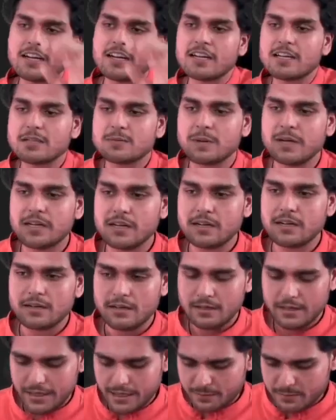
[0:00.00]
printed.
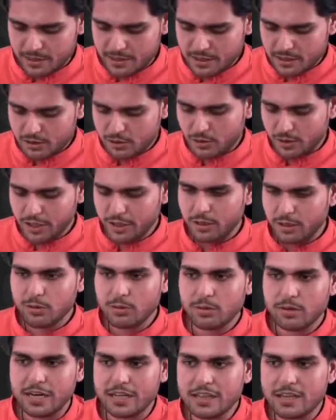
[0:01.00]
Let me just show it to you.
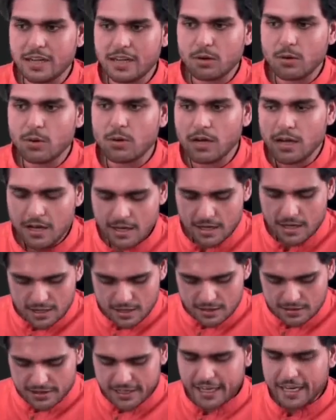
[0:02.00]
Run the code.
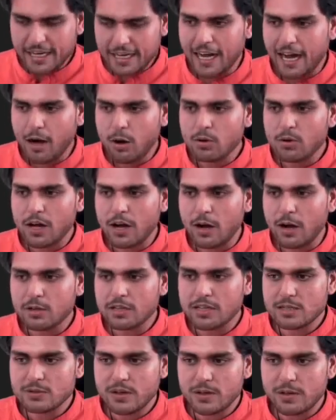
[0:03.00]
See how
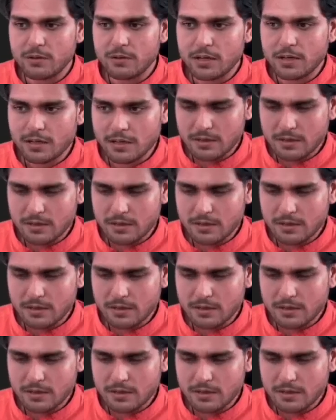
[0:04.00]
this will work.